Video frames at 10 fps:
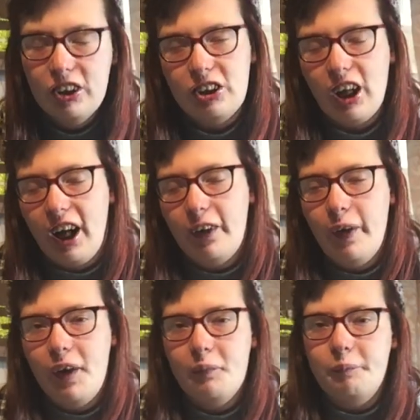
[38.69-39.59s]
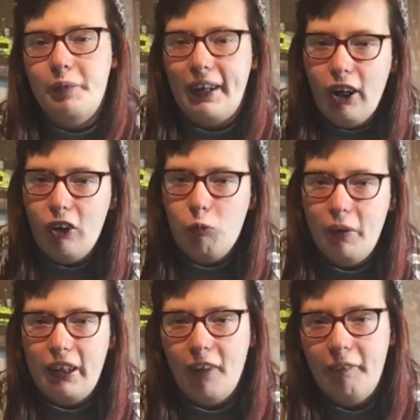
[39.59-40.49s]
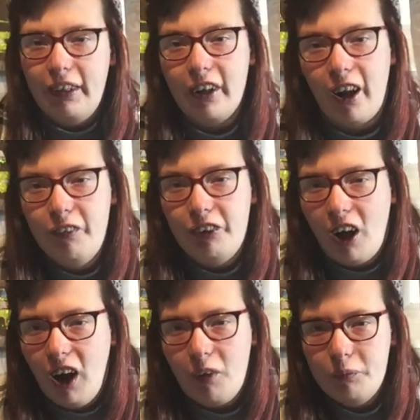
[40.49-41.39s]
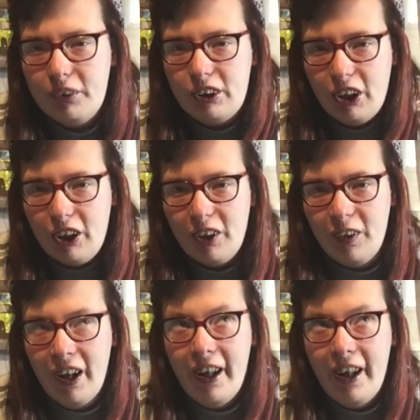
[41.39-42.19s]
So because we're coming close up to